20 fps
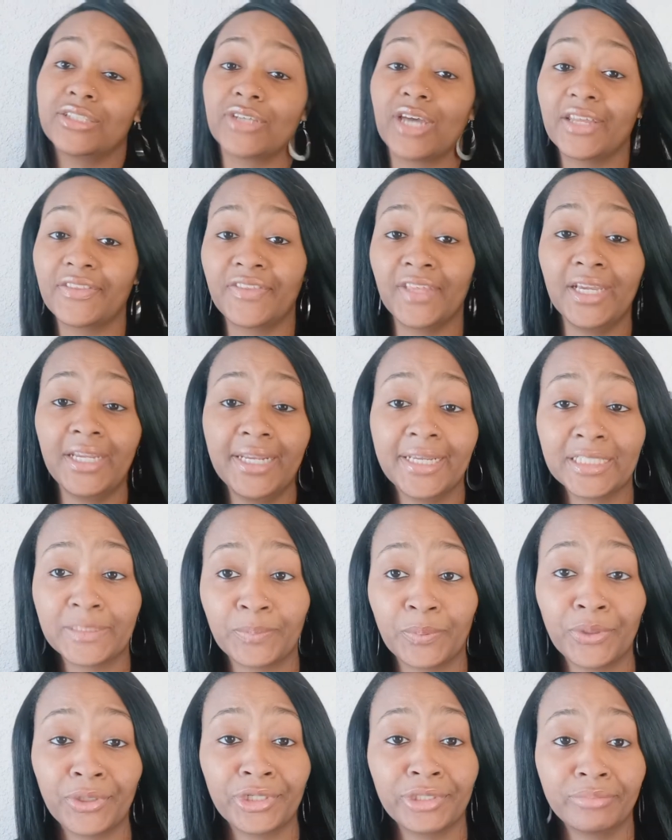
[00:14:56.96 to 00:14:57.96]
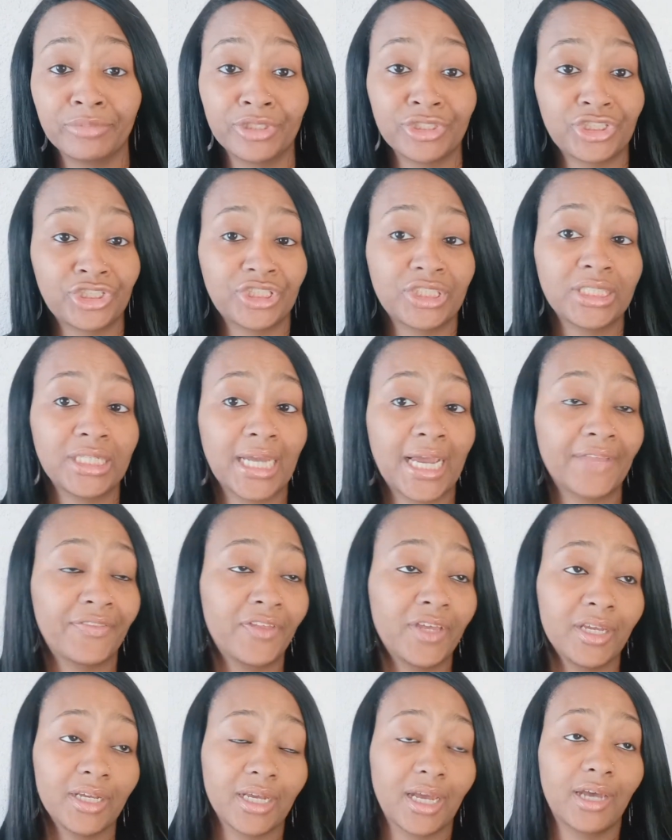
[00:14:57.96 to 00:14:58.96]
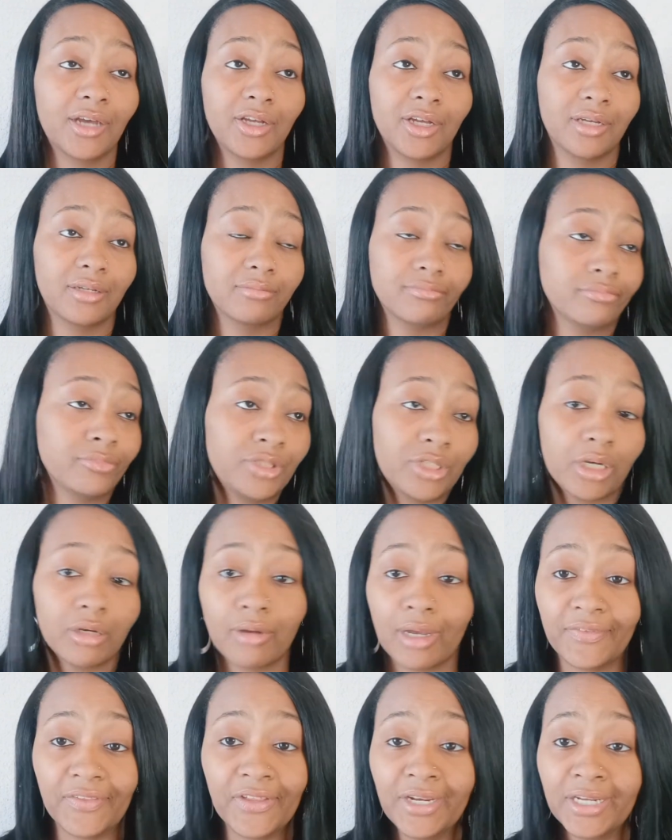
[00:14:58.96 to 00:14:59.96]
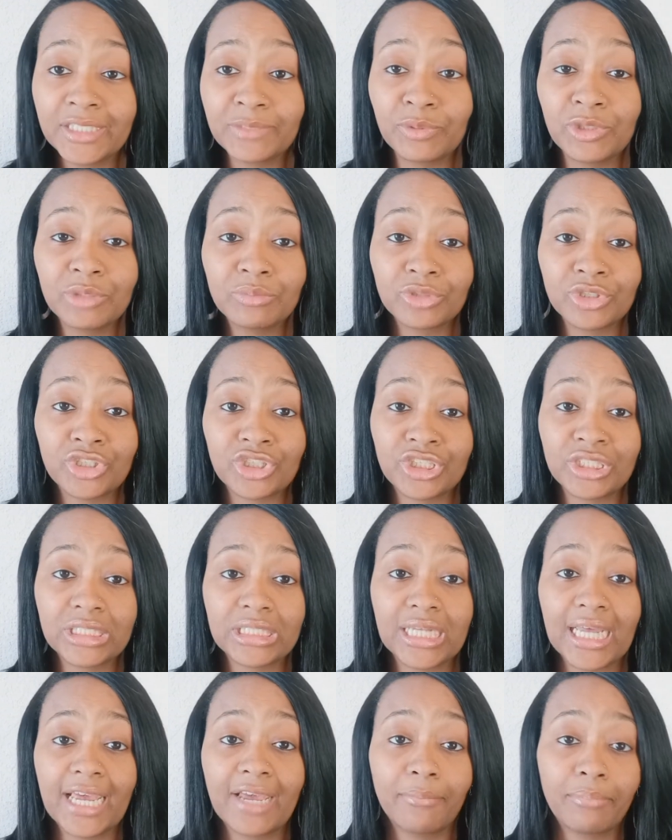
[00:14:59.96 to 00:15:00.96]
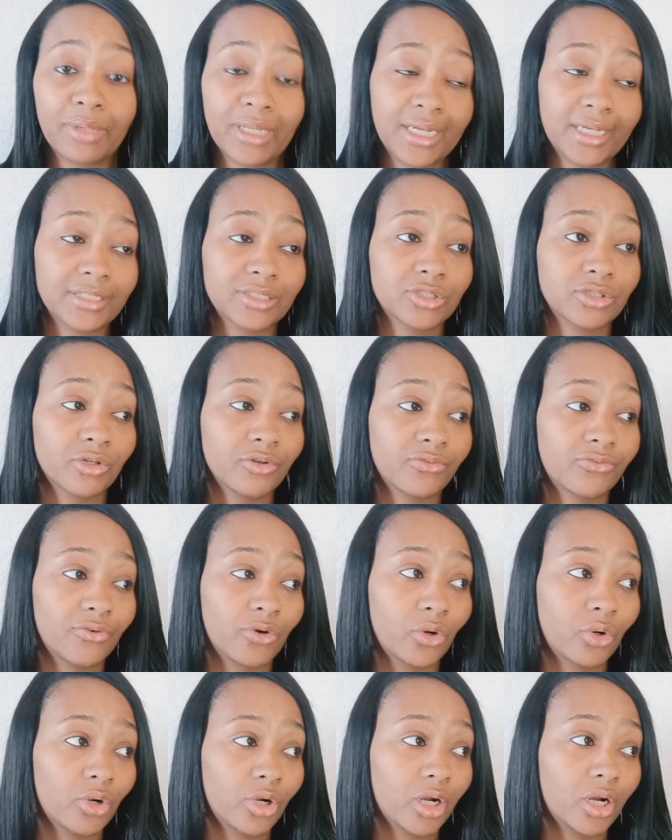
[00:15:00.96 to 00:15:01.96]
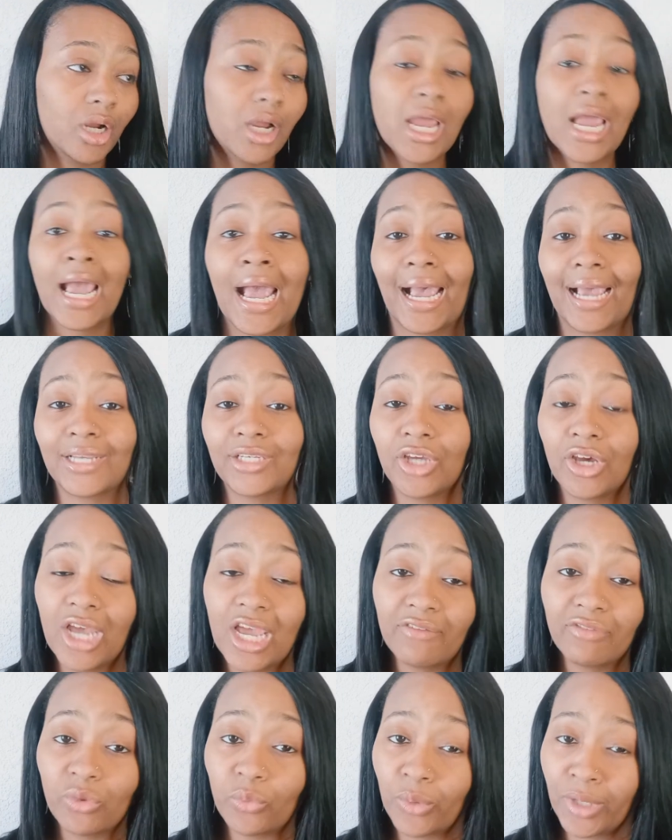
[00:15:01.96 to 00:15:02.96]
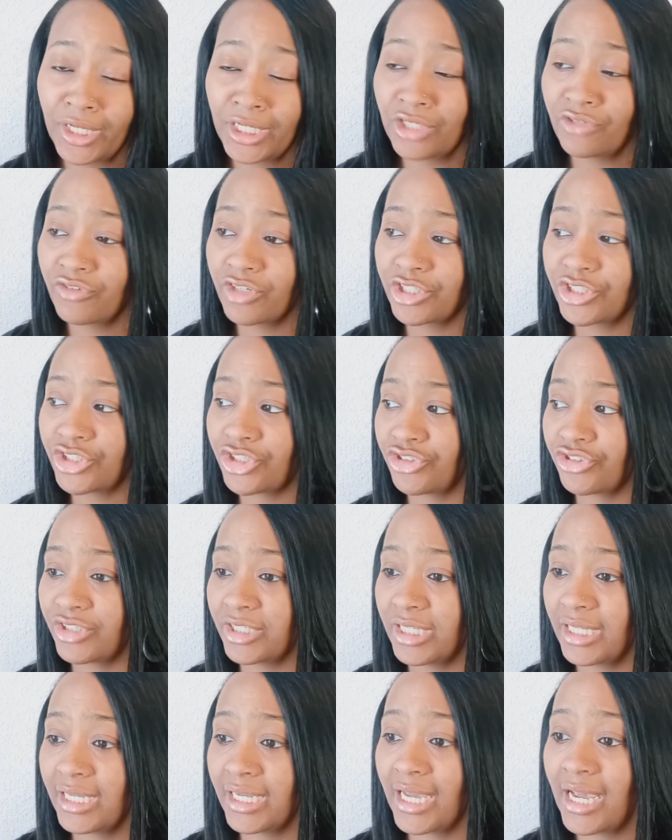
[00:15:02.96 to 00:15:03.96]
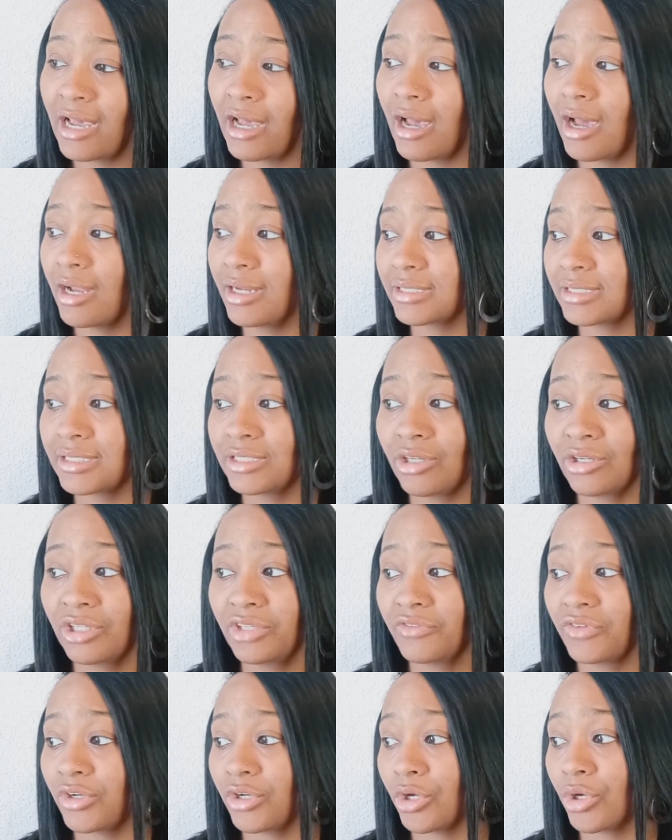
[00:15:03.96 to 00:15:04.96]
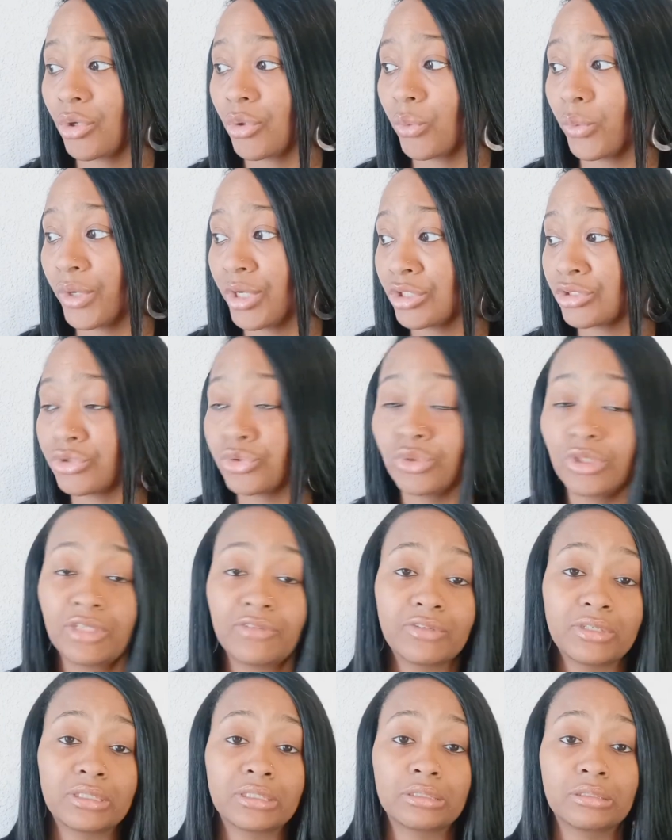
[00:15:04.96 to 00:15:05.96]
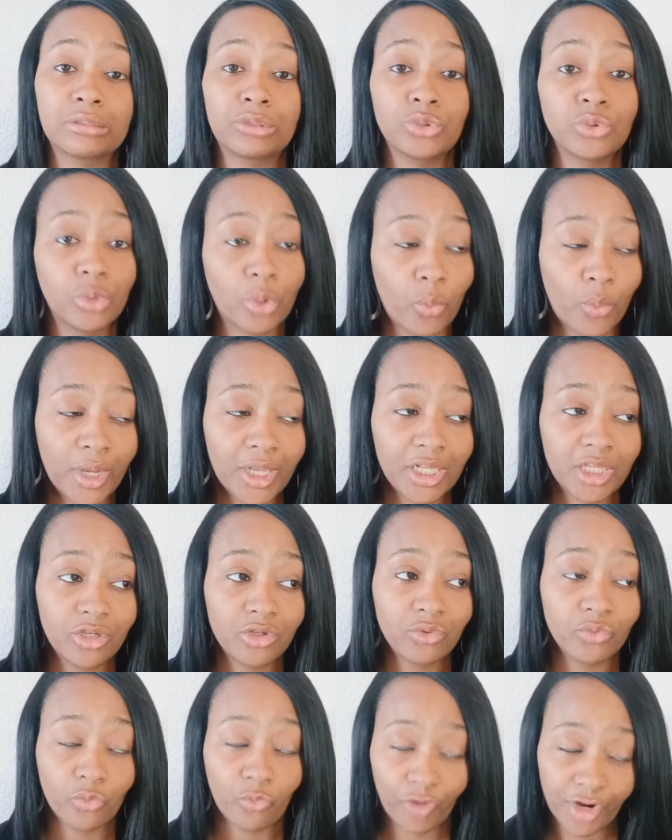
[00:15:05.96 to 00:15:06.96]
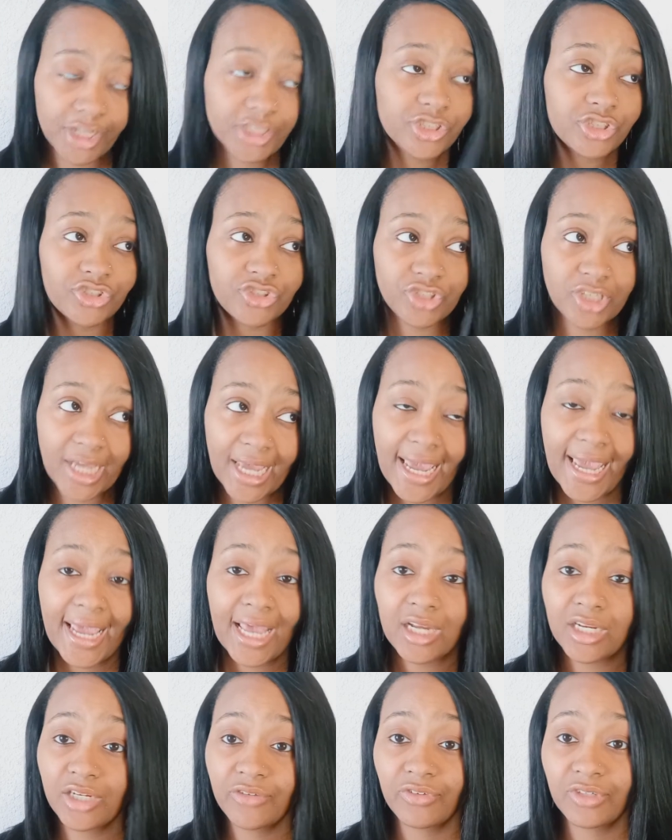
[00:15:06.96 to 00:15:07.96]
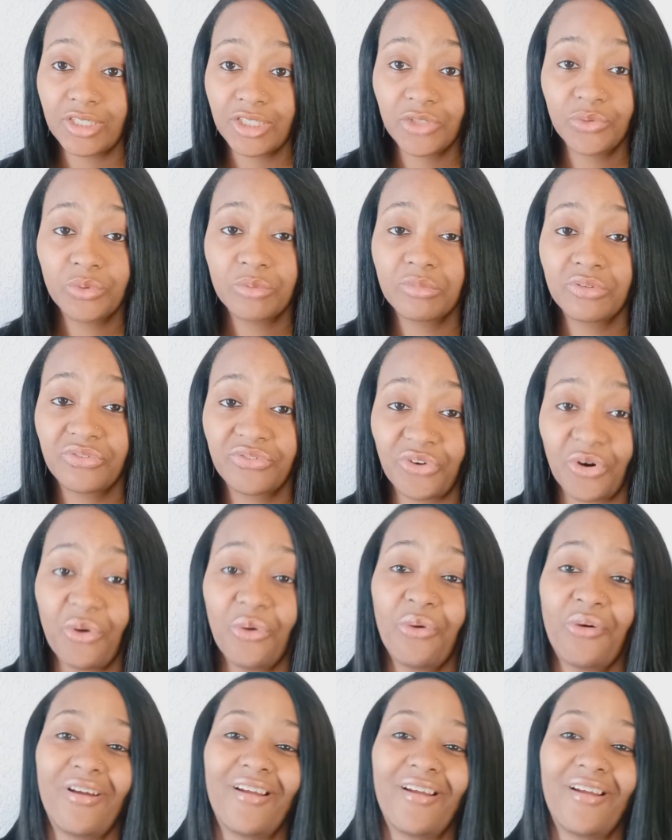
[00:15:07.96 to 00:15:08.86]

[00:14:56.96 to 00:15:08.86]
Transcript: so I think that's pretty much it. I think, I, you know, I think that's pretty much it that I have planned so far. I don't have a wedding registry yet. I honestly don't even know where to even do a wedding registry at. I never did one before.